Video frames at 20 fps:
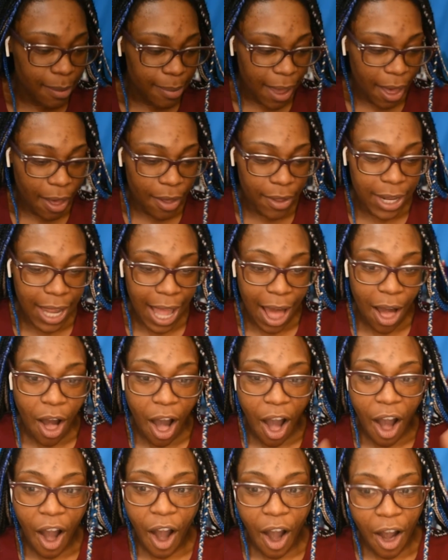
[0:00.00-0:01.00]
about
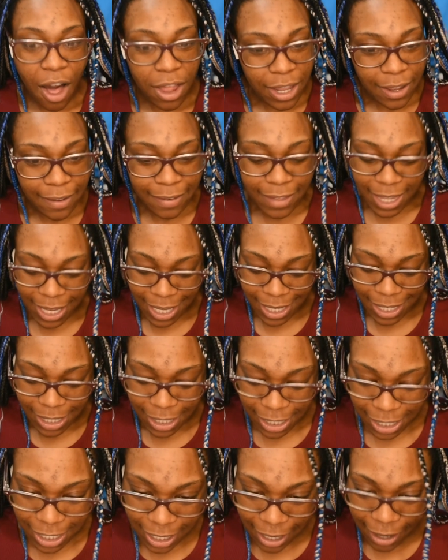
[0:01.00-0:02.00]
all of this
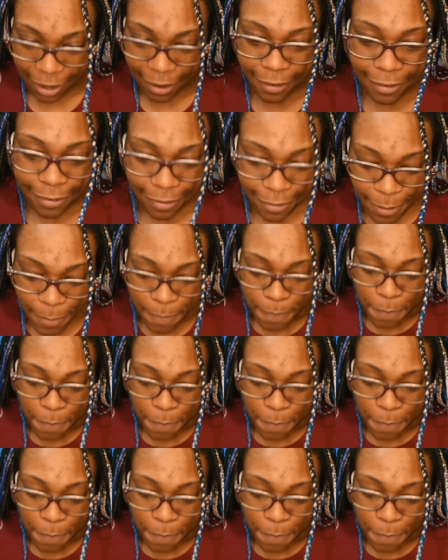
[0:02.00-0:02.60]
stuff,